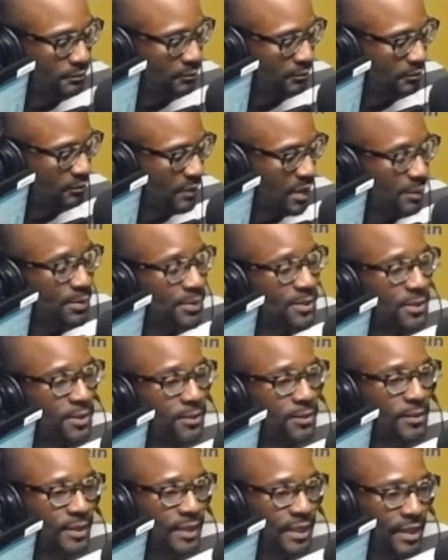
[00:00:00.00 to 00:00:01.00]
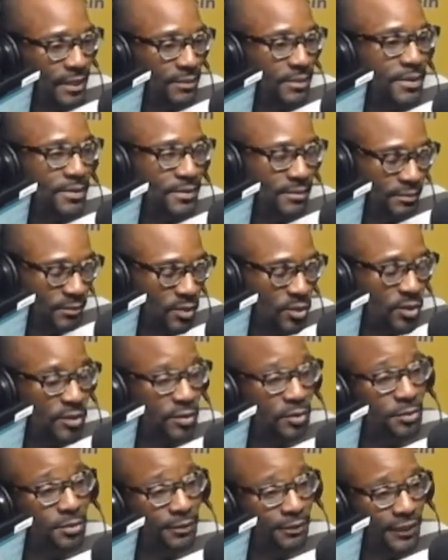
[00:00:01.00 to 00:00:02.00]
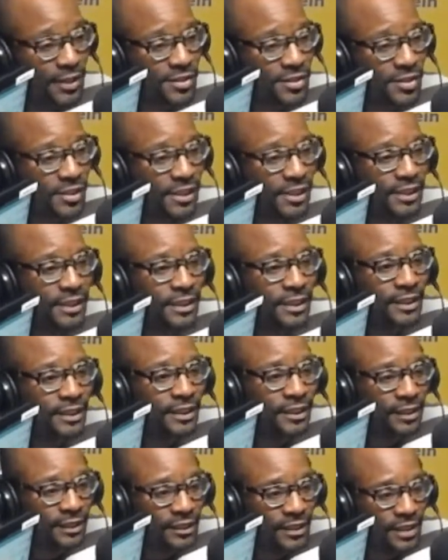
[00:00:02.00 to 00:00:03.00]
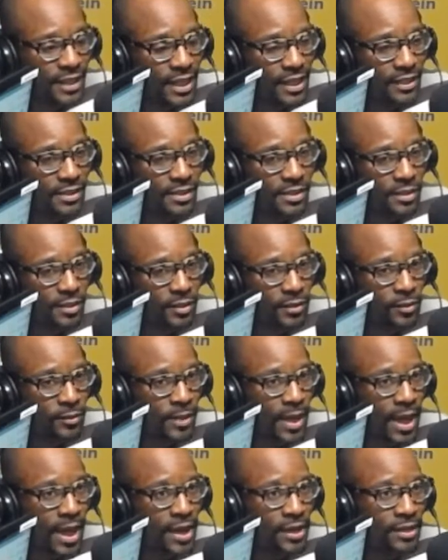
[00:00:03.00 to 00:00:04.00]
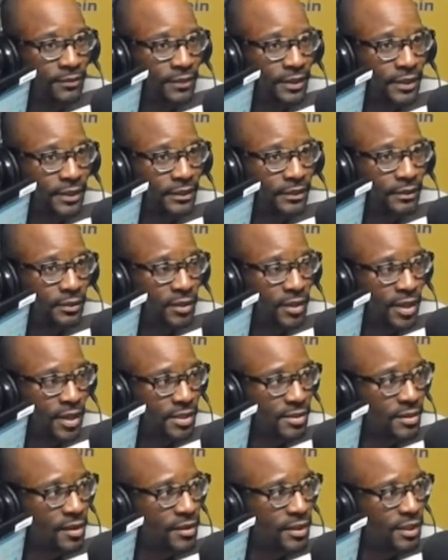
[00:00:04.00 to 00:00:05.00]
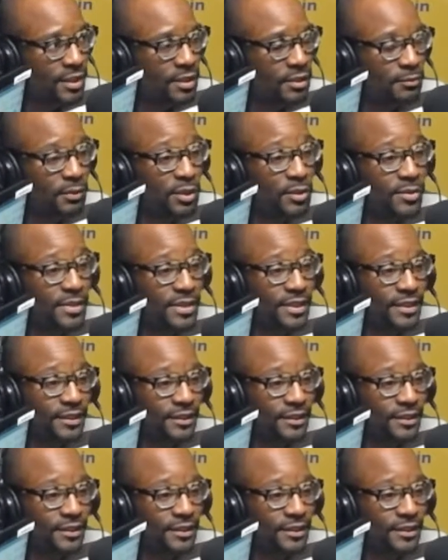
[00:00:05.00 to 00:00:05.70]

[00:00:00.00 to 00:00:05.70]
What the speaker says: episode that I was going through professionally. And so out of it, you know, I started to hear music.